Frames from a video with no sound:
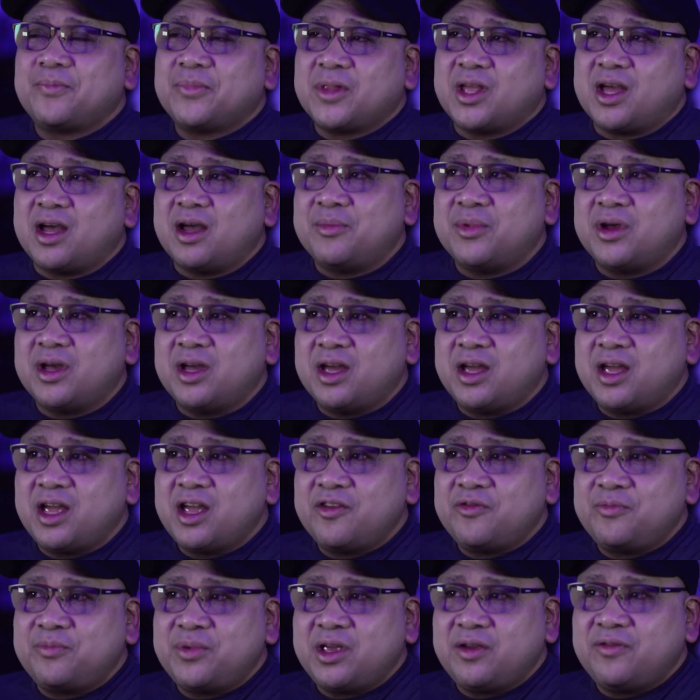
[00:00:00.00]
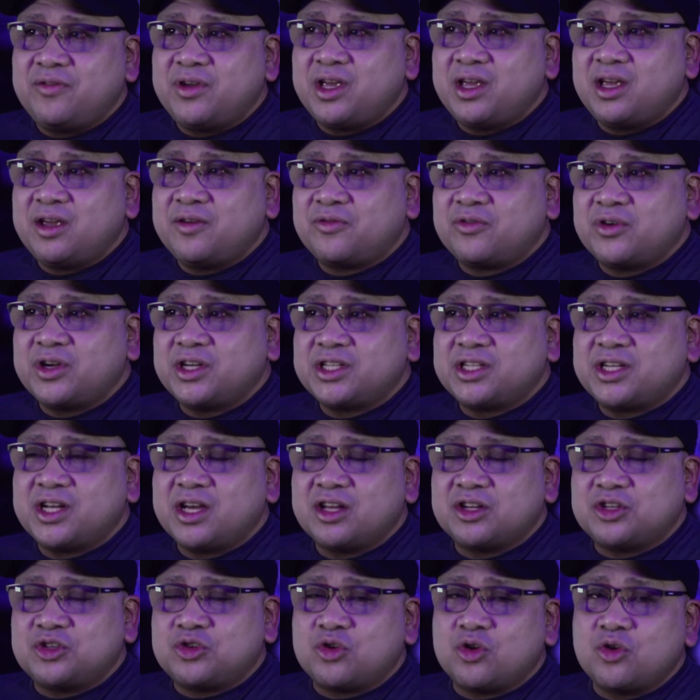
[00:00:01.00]
I'm a FPV
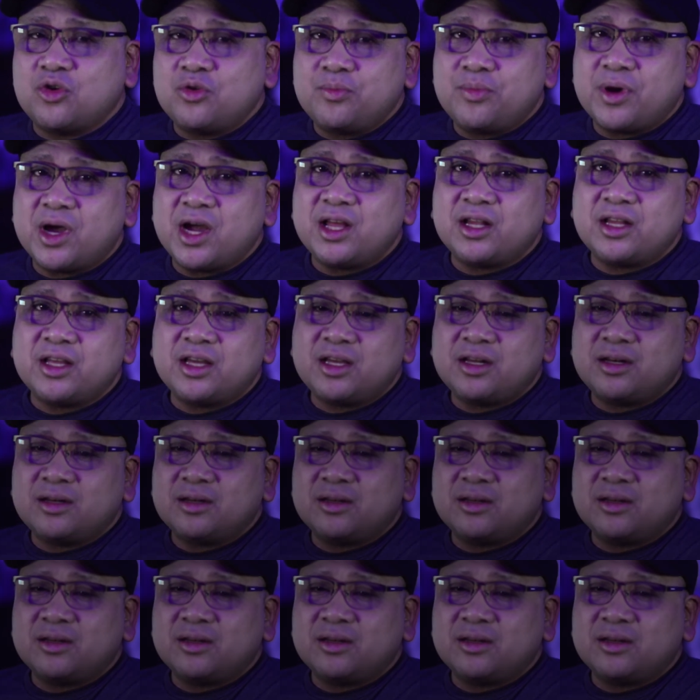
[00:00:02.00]
freestyle drone pilot,